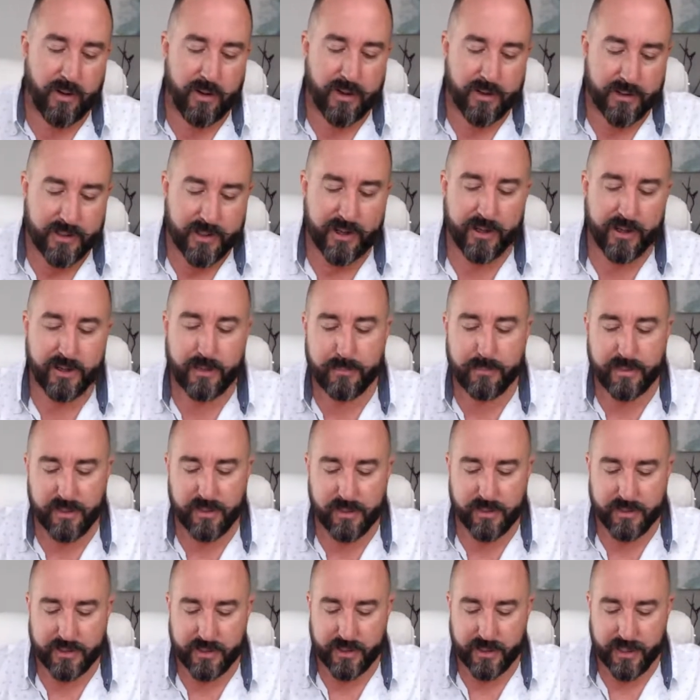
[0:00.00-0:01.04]

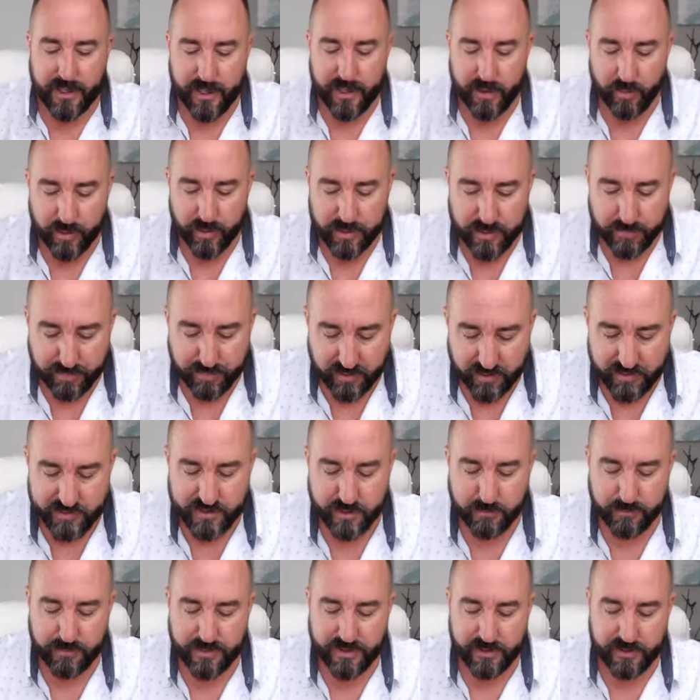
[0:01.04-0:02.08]
accountability and
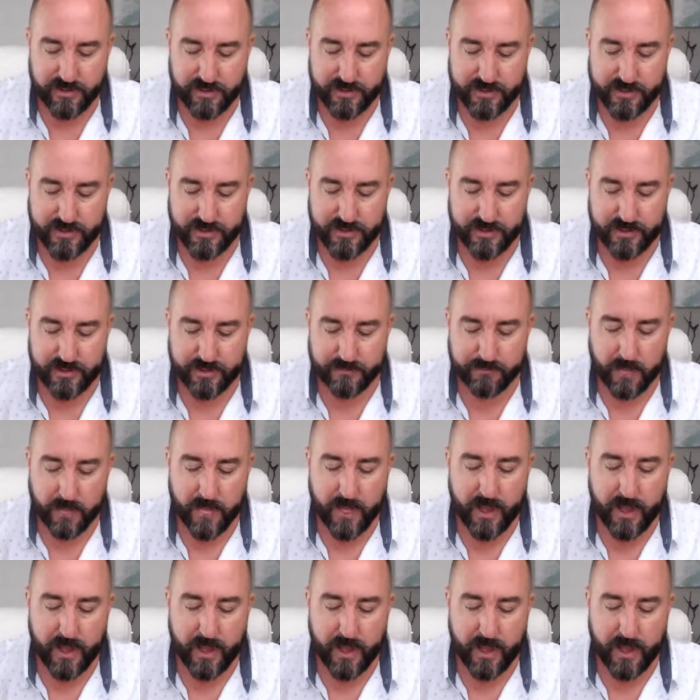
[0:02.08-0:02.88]
responsibility